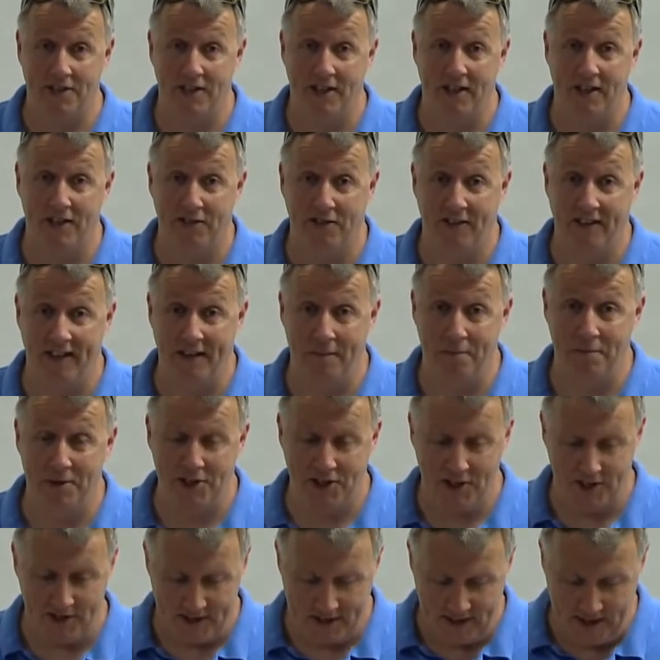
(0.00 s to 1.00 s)
tough and
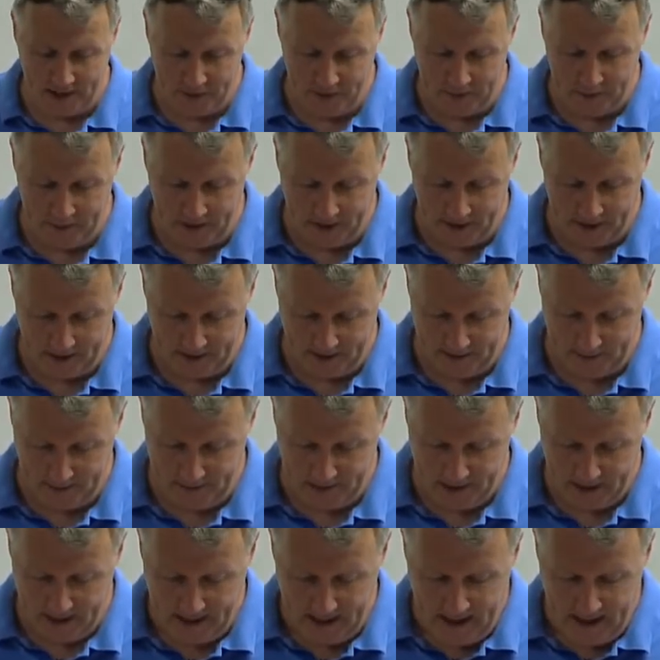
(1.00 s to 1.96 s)
ambitious they would become.